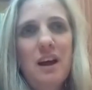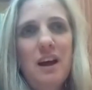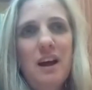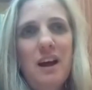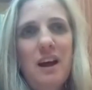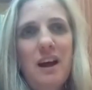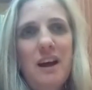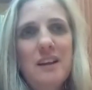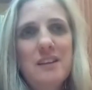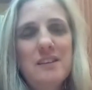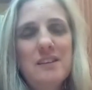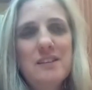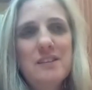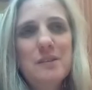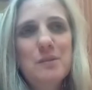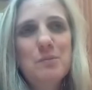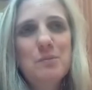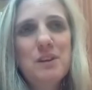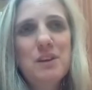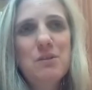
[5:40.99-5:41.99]
And
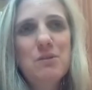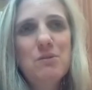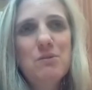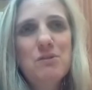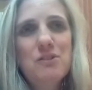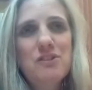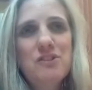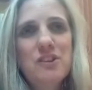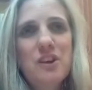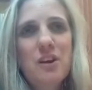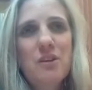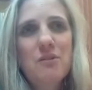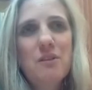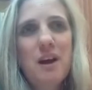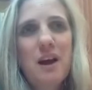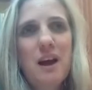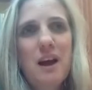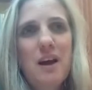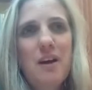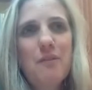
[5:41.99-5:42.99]
we also
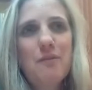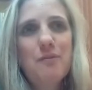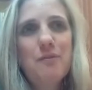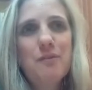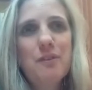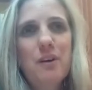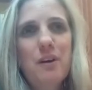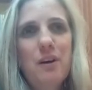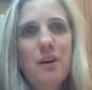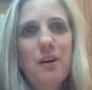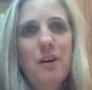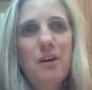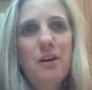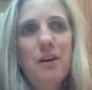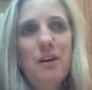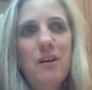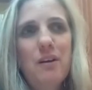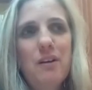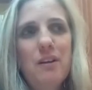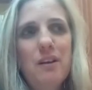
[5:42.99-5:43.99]
have
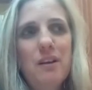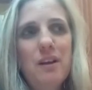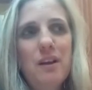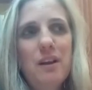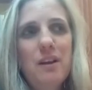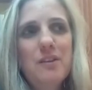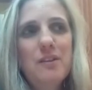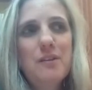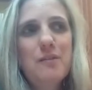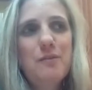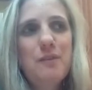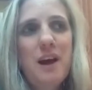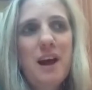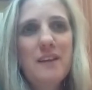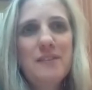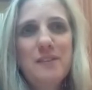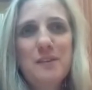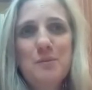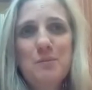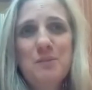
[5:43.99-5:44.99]
the
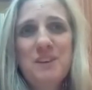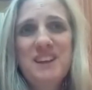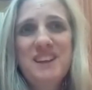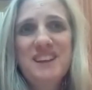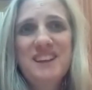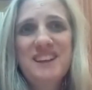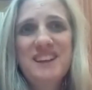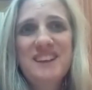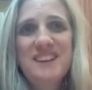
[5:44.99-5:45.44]
fact that we can